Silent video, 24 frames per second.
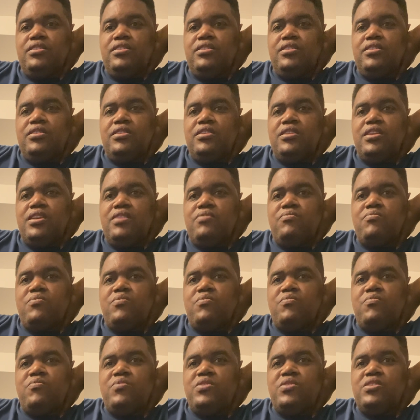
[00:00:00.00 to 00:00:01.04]
Then
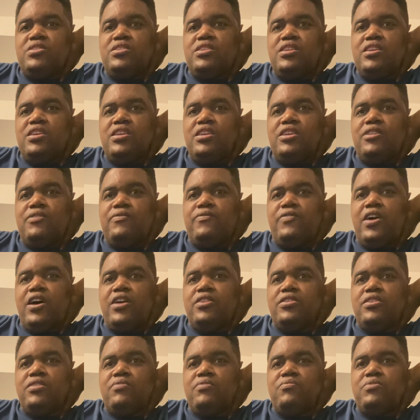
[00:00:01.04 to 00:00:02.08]
we see his
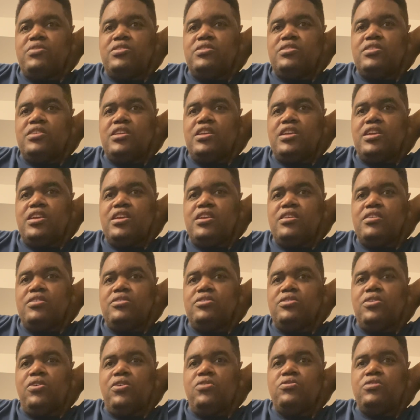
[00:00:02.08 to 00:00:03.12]
father, we see
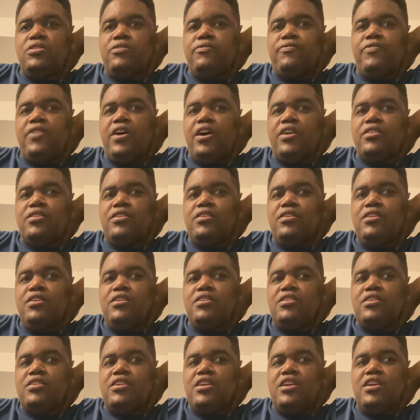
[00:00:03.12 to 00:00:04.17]
Tony's father
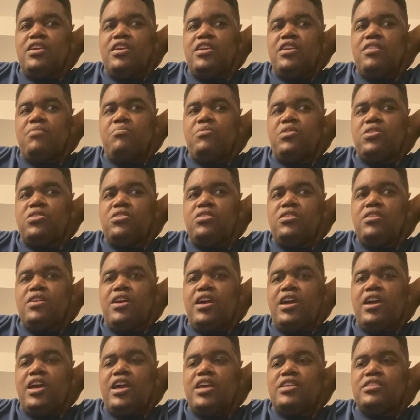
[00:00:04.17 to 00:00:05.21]
giving him a
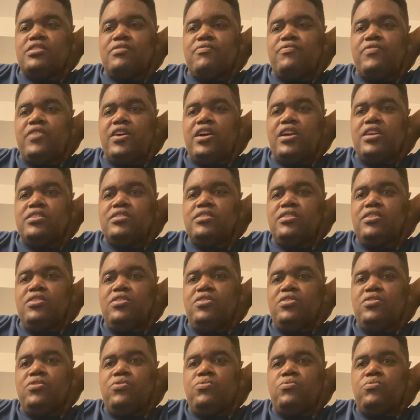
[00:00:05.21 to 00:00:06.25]
good-ass advice,
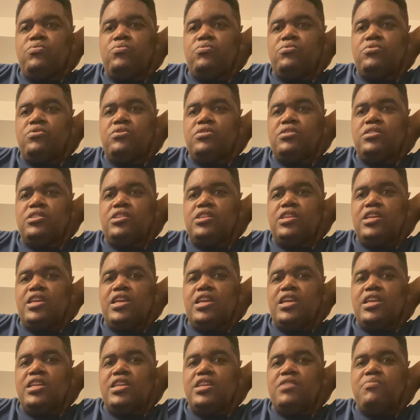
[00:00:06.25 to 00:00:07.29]

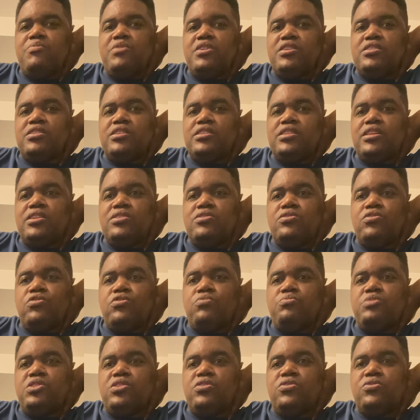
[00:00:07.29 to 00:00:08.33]
and he basically said, don't
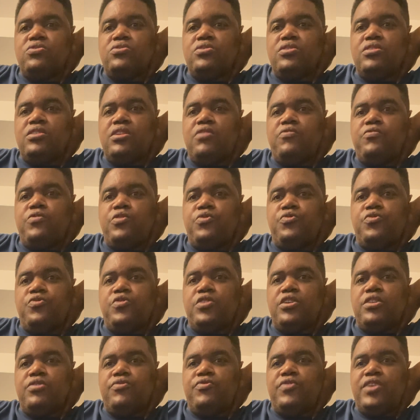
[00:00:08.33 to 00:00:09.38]
be going to young folk
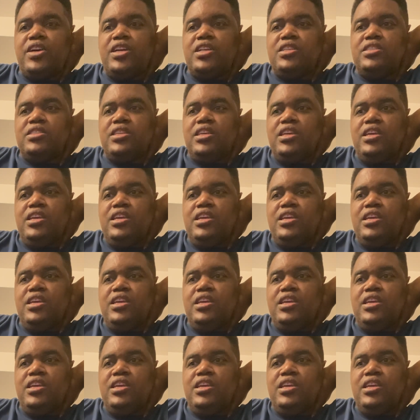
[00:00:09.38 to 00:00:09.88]
for advice.